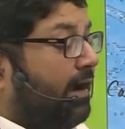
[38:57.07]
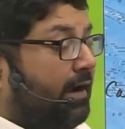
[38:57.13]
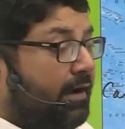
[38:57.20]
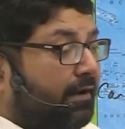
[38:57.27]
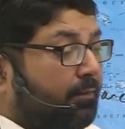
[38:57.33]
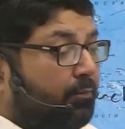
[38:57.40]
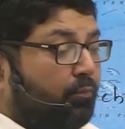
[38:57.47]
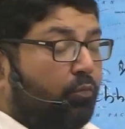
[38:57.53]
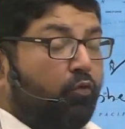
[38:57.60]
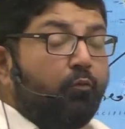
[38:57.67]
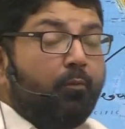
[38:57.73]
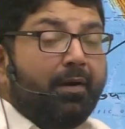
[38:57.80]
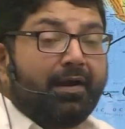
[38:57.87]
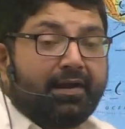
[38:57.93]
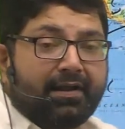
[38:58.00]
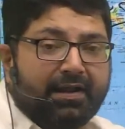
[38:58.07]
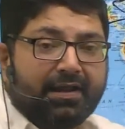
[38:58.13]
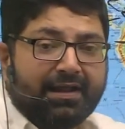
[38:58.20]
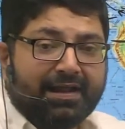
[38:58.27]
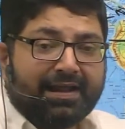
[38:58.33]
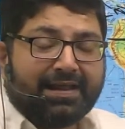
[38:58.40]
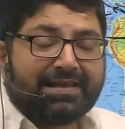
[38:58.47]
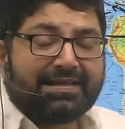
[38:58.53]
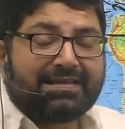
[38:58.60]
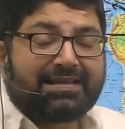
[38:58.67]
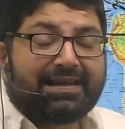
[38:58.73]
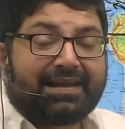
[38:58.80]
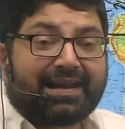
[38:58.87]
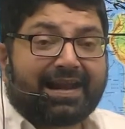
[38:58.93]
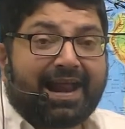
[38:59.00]
movement is
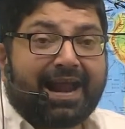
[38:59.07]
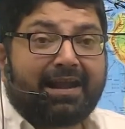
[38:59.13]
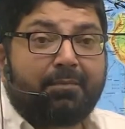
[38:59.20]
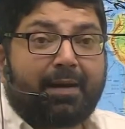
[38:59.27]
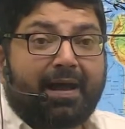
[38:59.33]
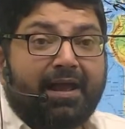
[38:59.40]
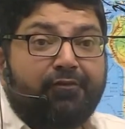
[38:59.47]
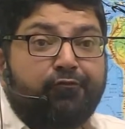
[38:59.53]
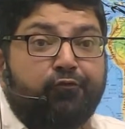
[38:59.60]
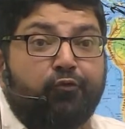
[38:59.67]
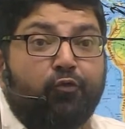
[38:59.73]
tracked by floating